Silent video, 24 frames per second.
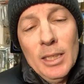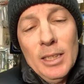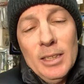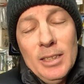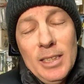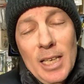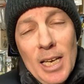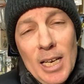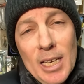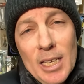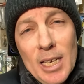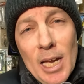
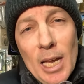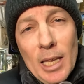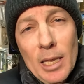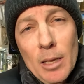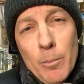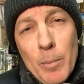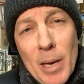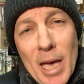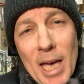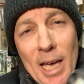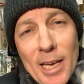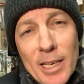take it out of the
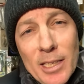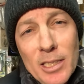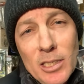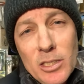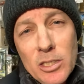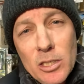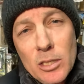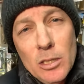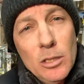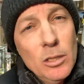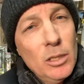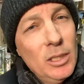
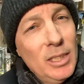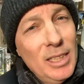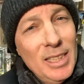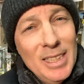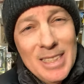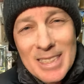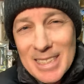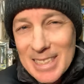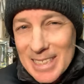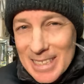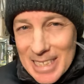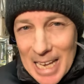package,
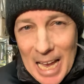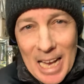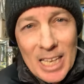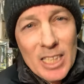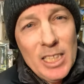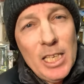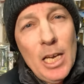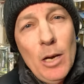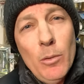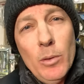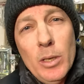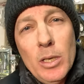
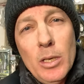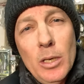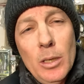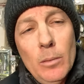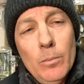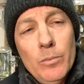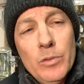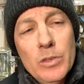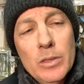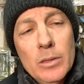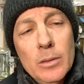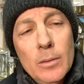exactly how it
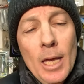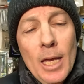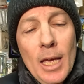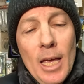comes,